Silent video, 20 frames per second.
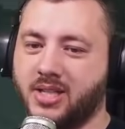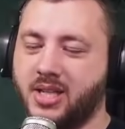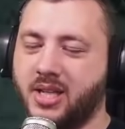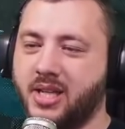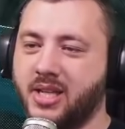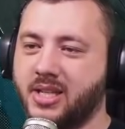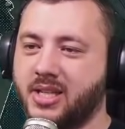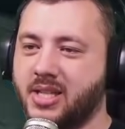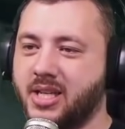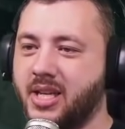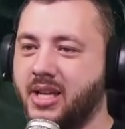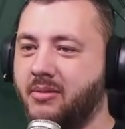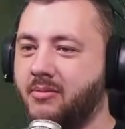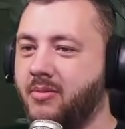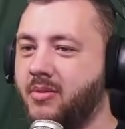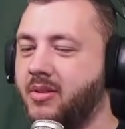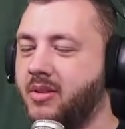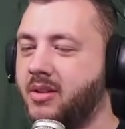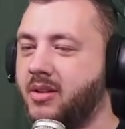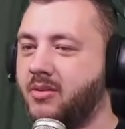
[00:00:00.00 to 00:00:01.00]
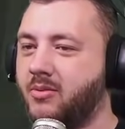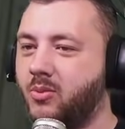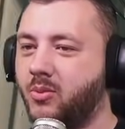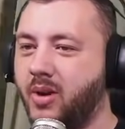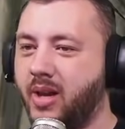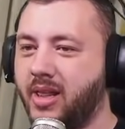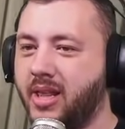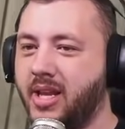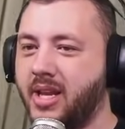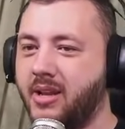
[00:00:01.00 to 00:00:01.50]
you can see,
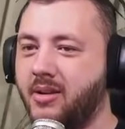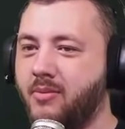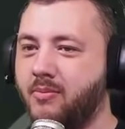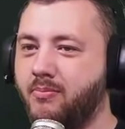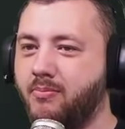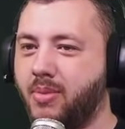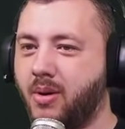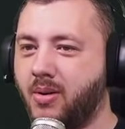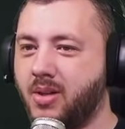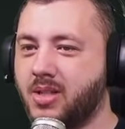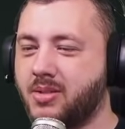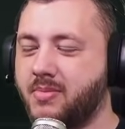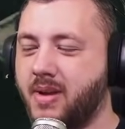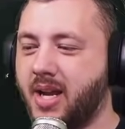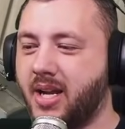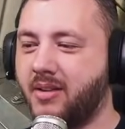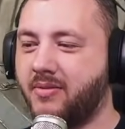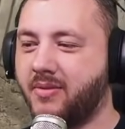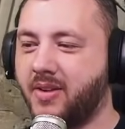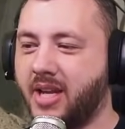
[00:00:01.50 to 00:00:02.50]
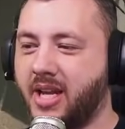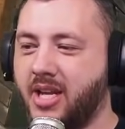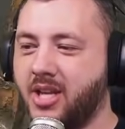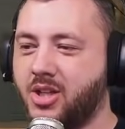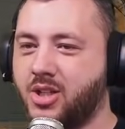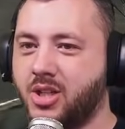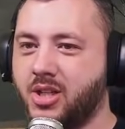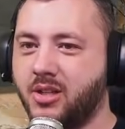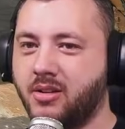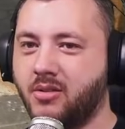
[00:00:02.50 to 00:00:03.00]
with the bonus
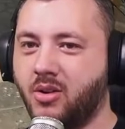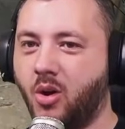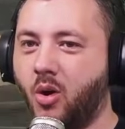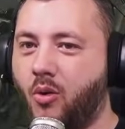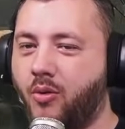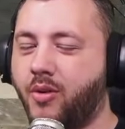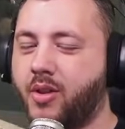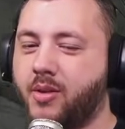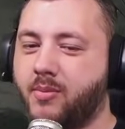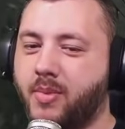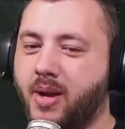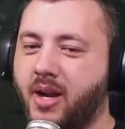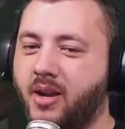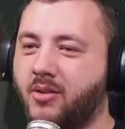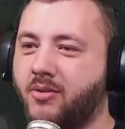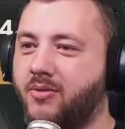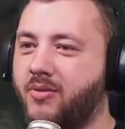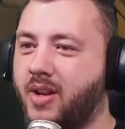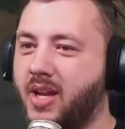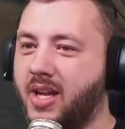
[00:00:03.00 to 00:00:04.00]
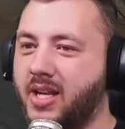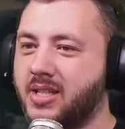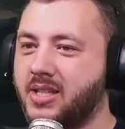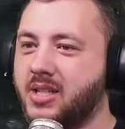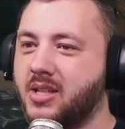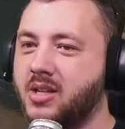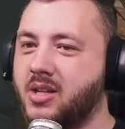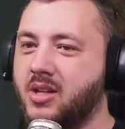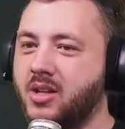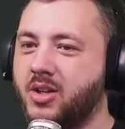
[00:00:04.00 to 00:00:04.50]
magnification over the Microflex,
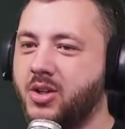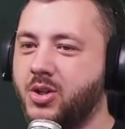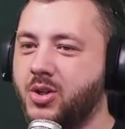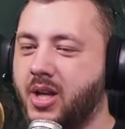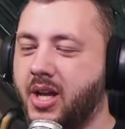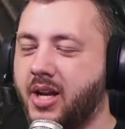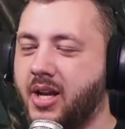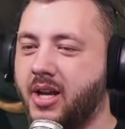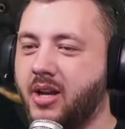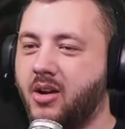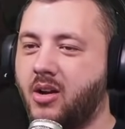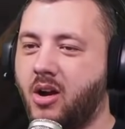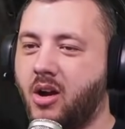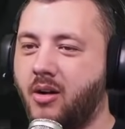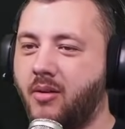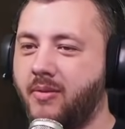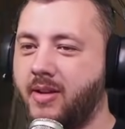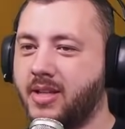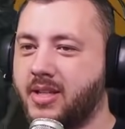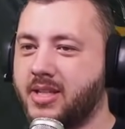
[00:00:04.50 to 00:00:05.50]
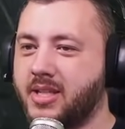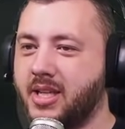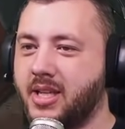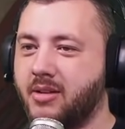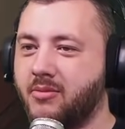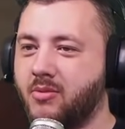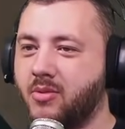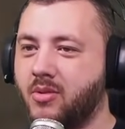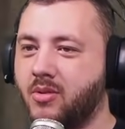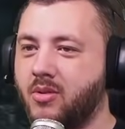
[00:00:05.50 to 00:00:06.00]
you gotta obviously
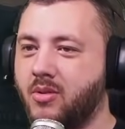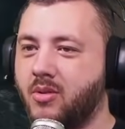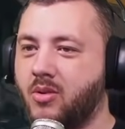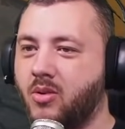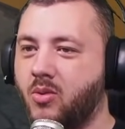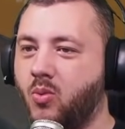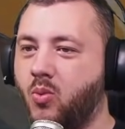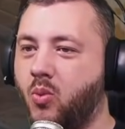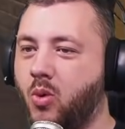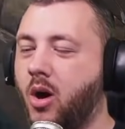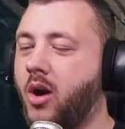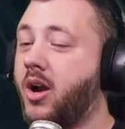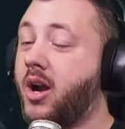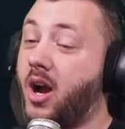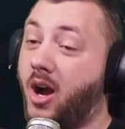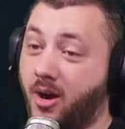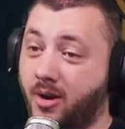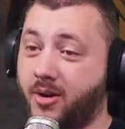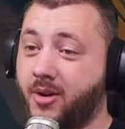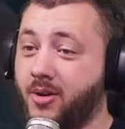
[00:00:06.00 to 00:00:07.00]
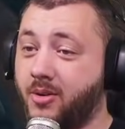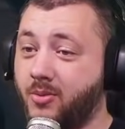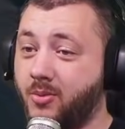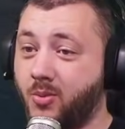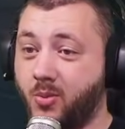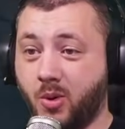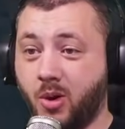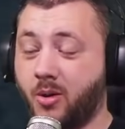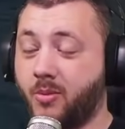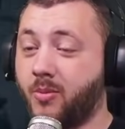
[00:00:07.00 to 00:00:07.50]
work harder,
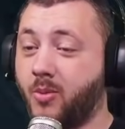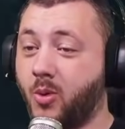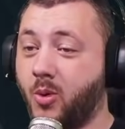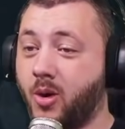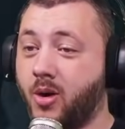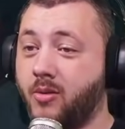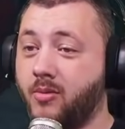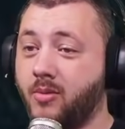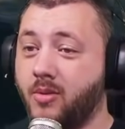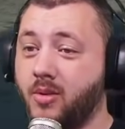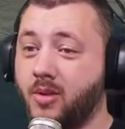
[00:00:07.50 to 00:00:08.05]
work more.